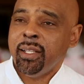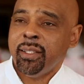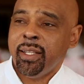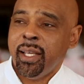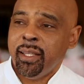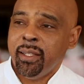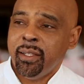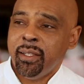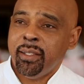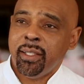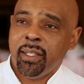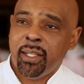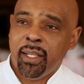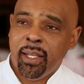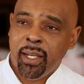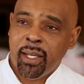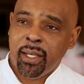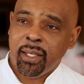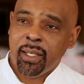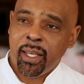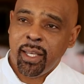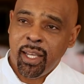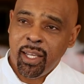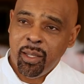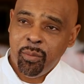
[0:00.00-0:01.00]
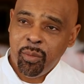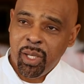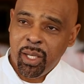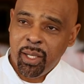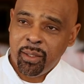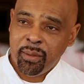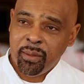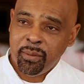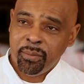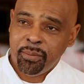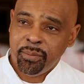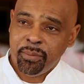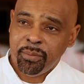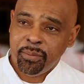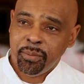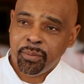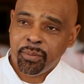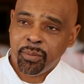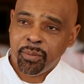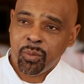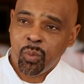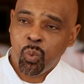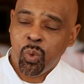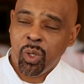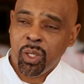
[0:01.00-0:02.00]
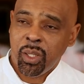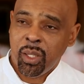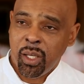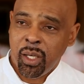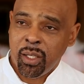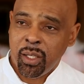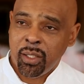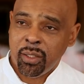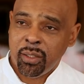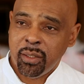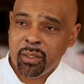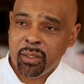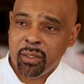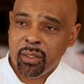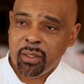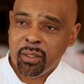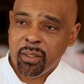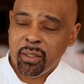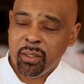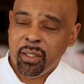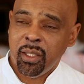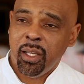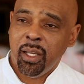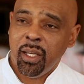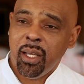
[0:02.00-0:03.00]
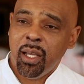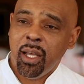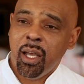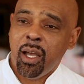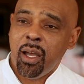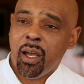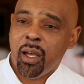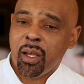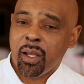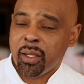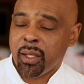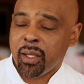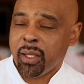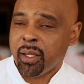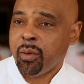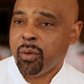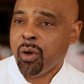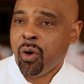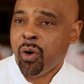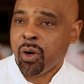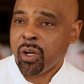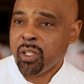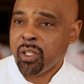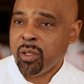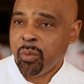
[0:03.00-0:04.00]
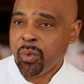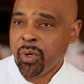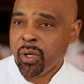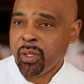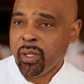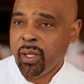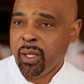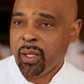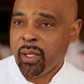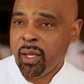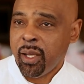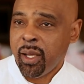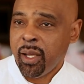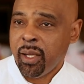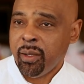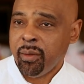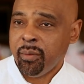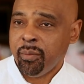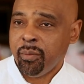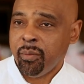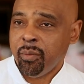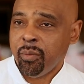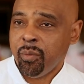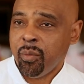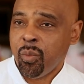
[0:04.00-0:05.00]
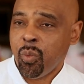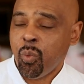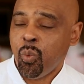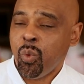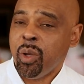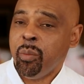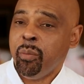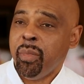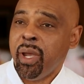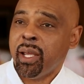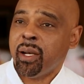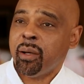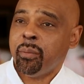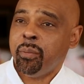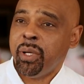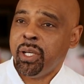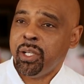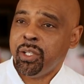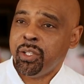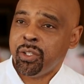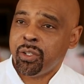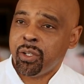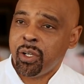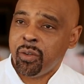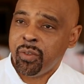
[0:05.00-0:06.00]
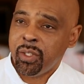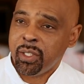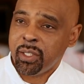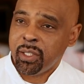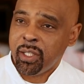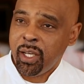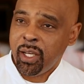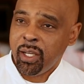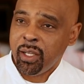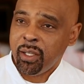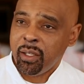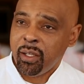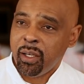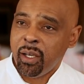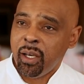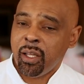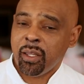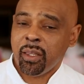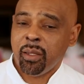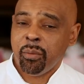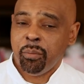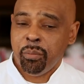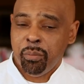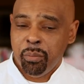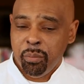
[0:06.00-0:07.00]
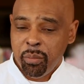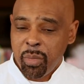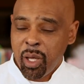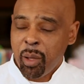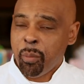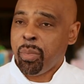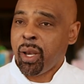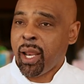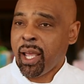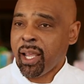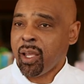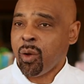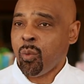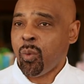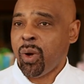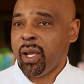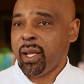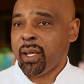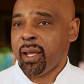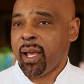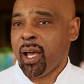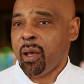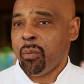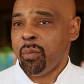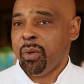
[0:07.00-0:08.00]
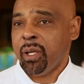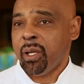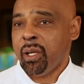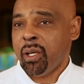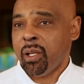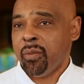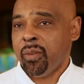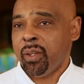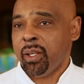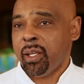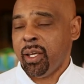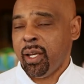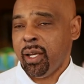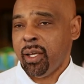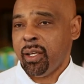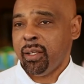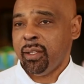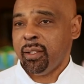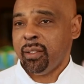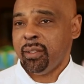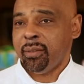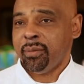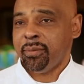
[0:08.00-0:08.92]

That little kid came in with us, ordered the birthday cake. We made a picture of his cake, a black and white copy of the cake.